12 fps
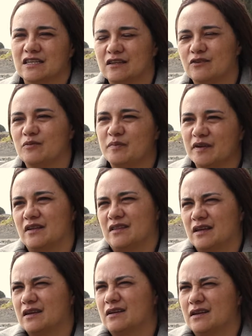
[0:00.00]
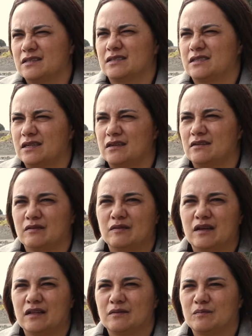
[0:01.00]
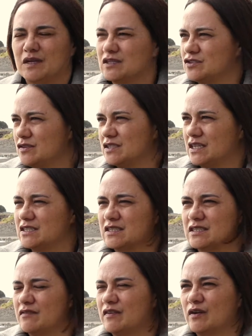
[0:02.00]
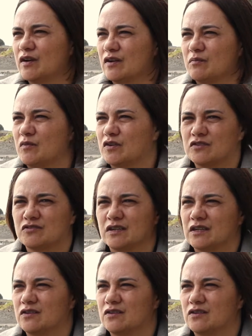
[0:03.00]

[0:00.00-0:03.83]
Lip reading: a little bit. I understand in Ministry of Justice they've now got a monitoring